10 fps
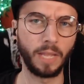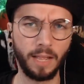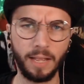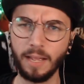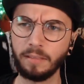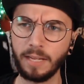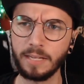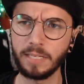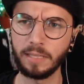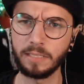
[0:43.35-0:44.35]
I, I think I
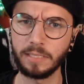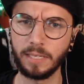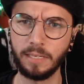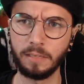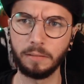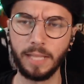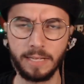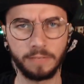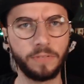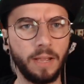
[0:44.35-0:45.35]
said this in the S
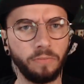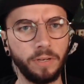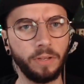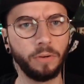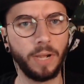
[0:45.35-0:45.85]
F nine video.